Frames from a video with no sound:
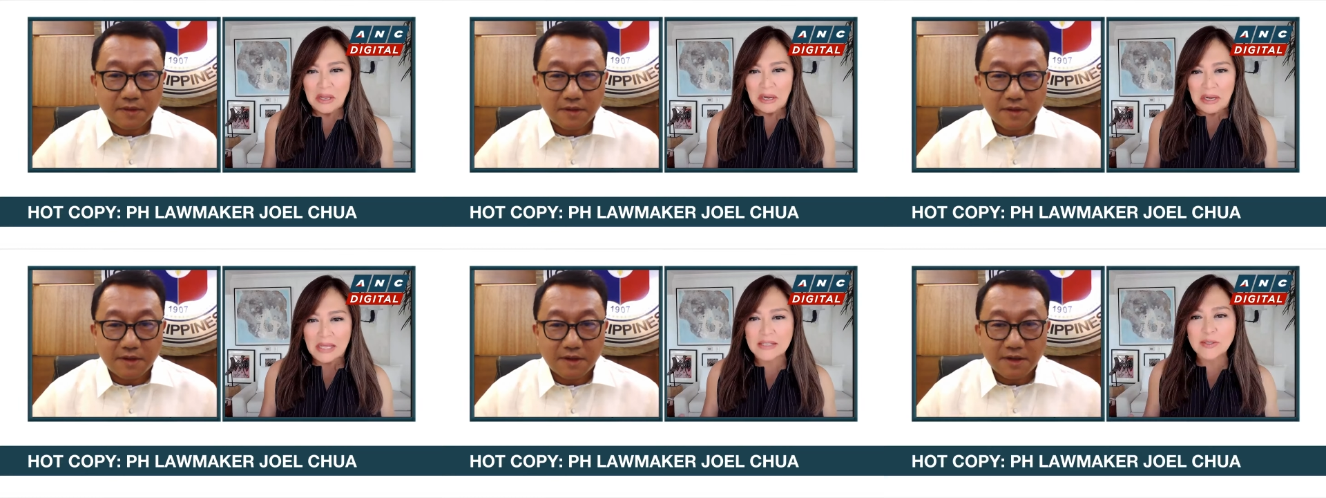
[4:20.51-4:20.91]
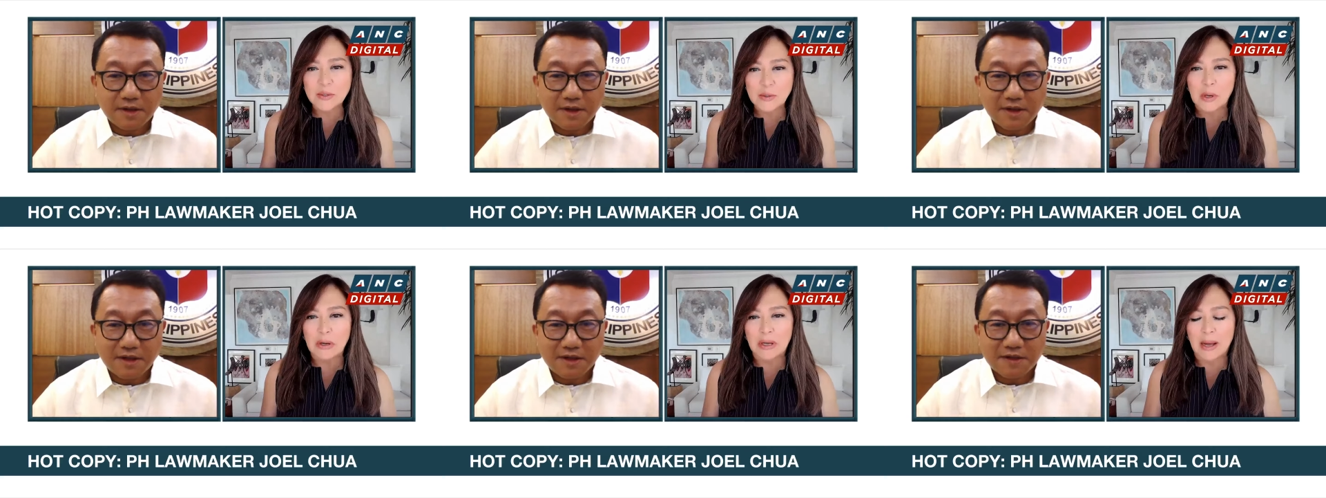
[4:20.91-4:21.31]
Speaker 1: Let's
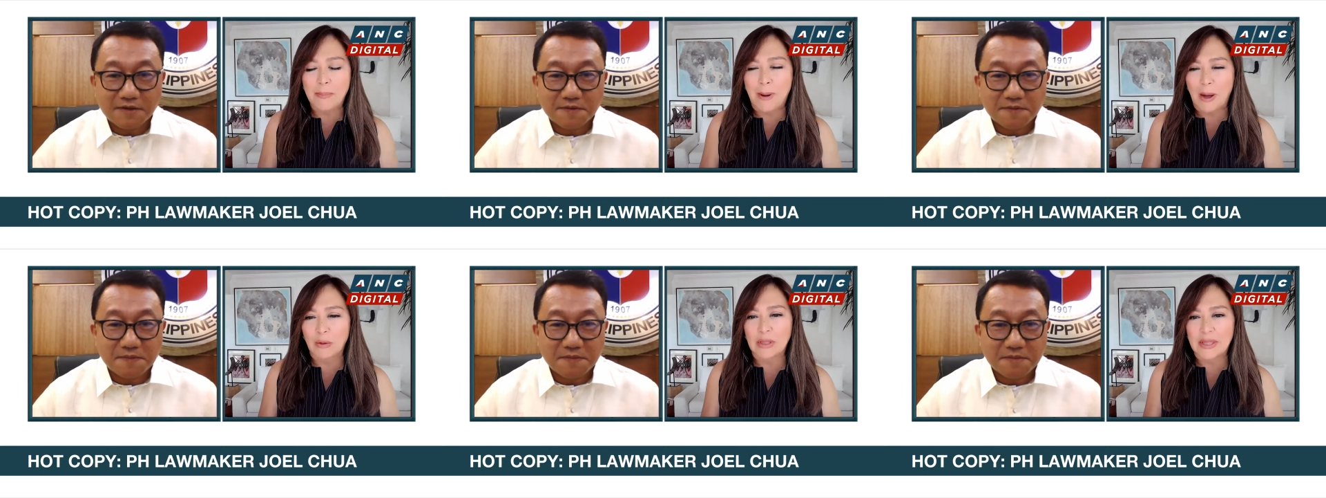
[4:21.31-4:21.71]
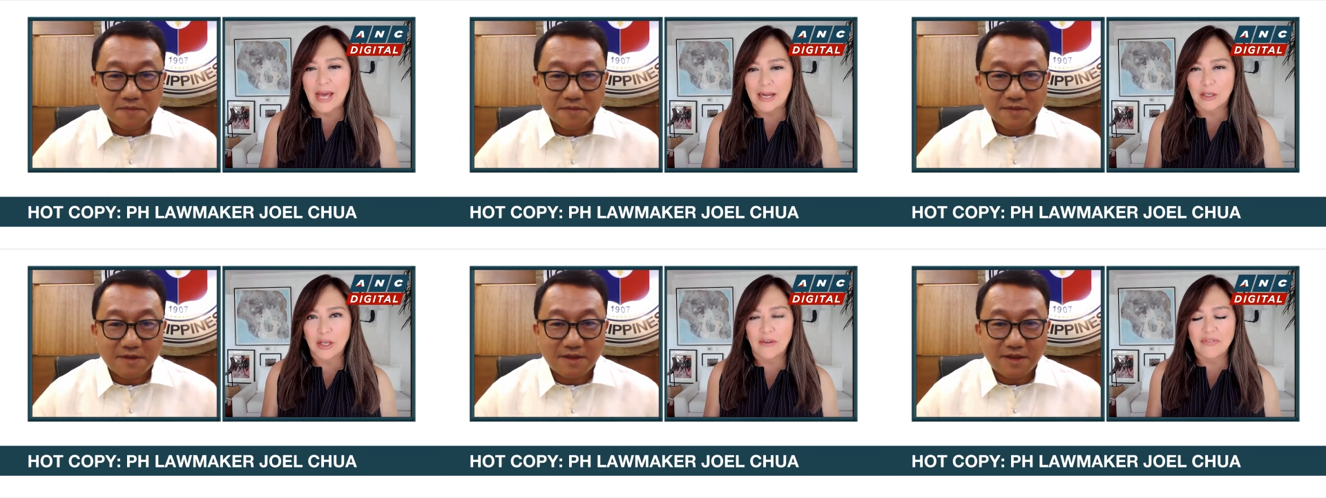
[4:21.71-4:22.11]
talk about
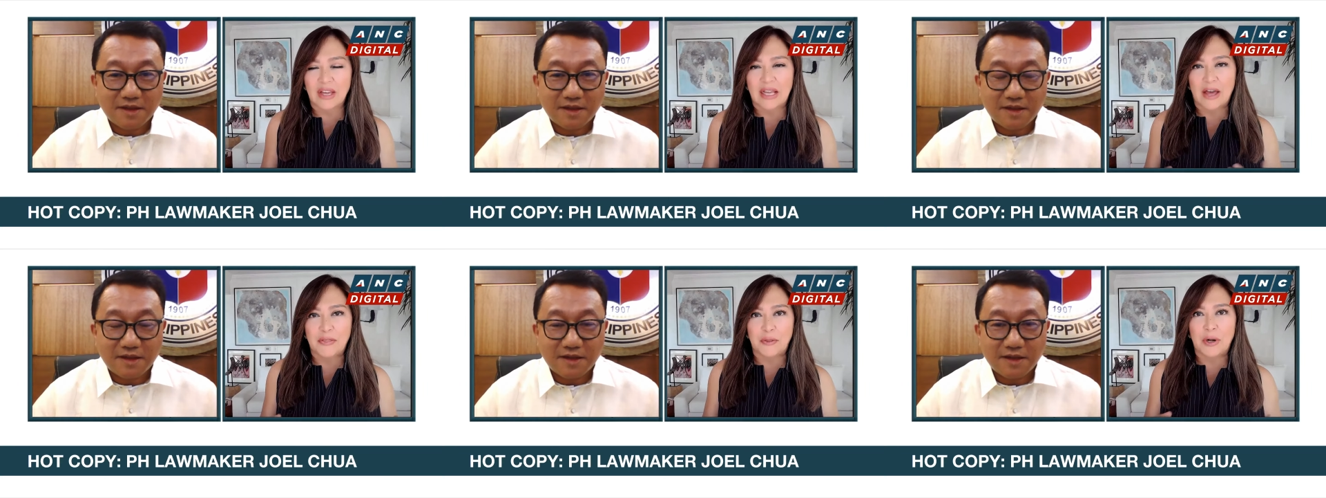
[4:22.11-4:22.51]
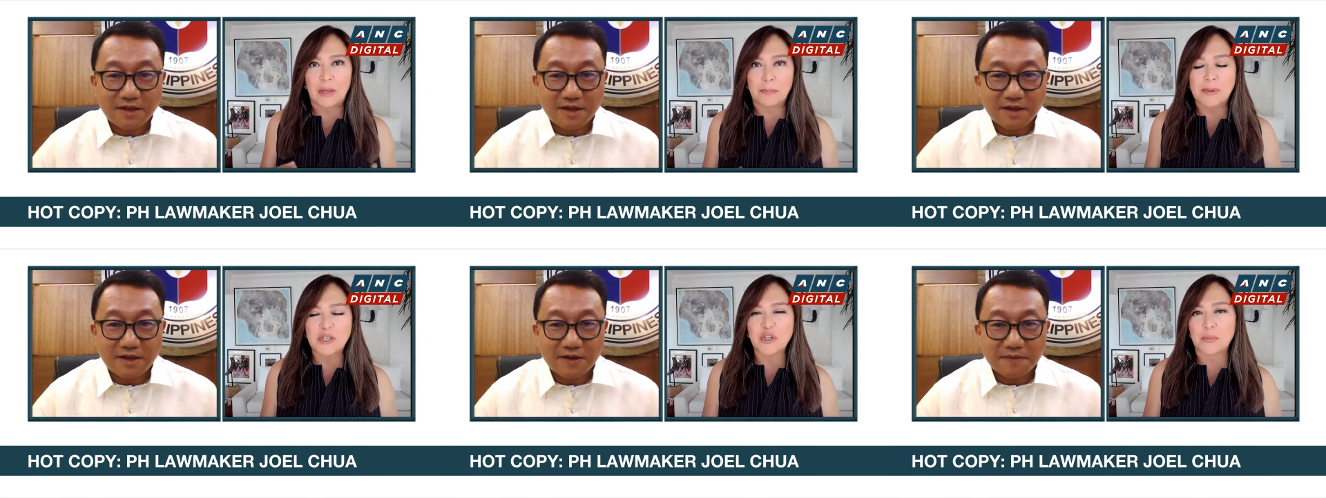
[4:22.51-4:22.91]
that. You have the Catholic
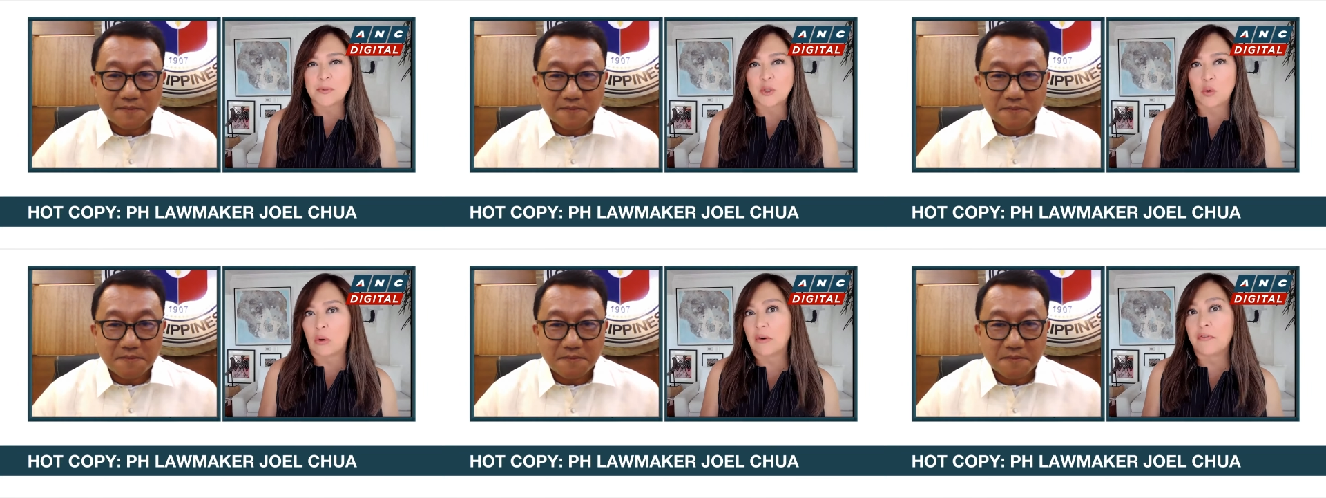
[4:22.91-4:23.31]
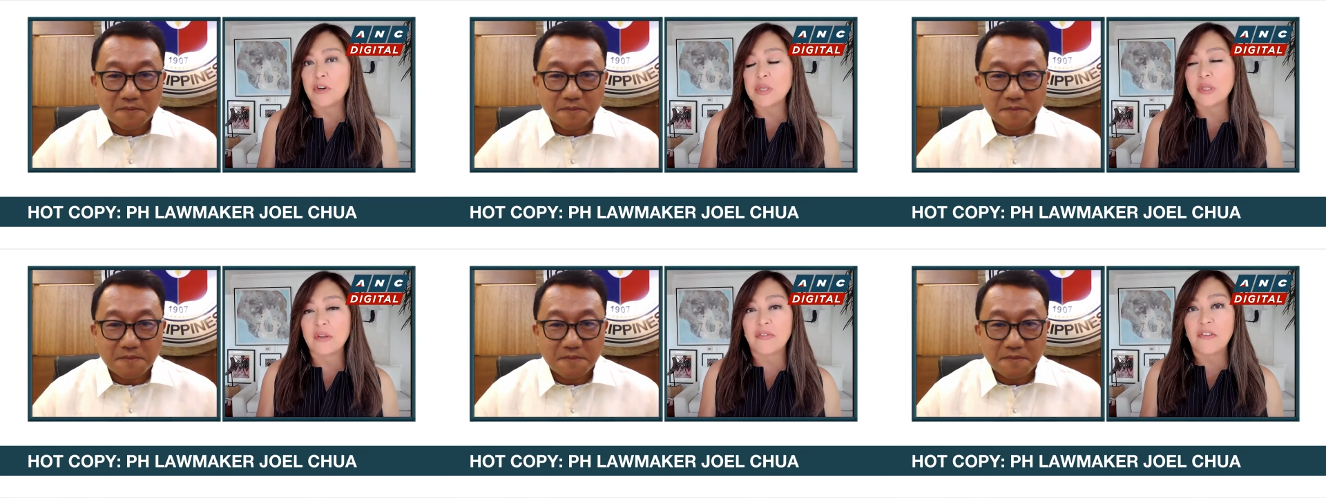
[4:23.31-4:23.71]
Bishops
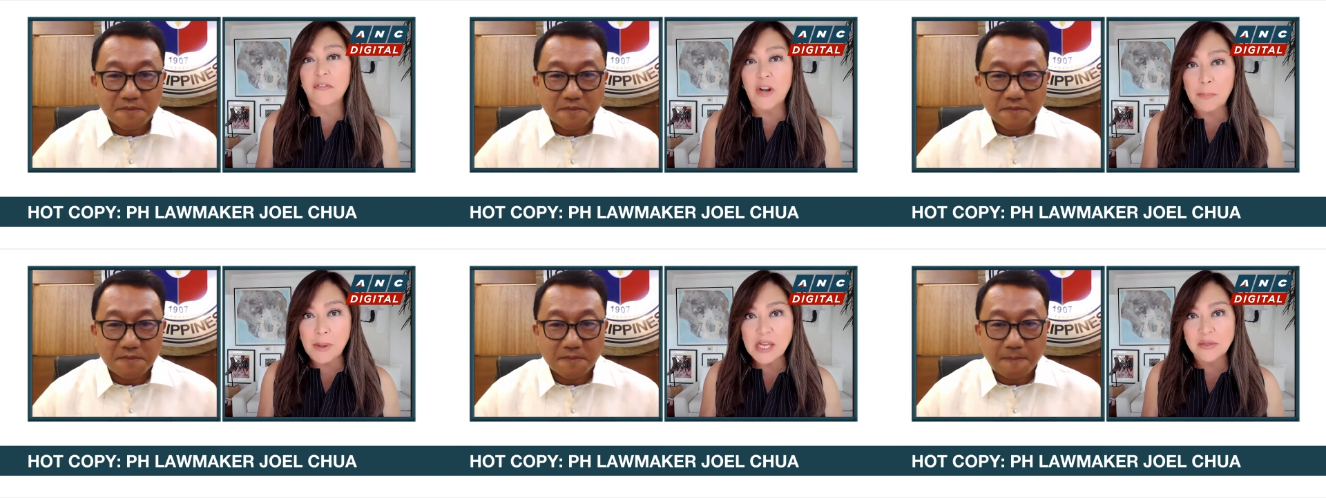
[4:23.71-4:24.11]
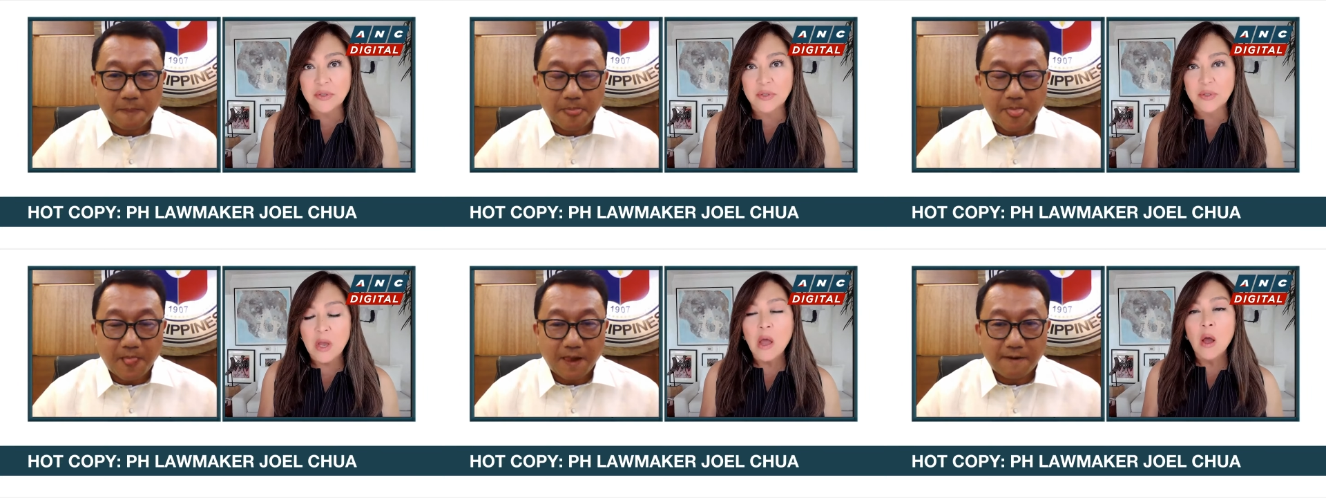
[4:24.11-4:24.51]
Conference of the Philippines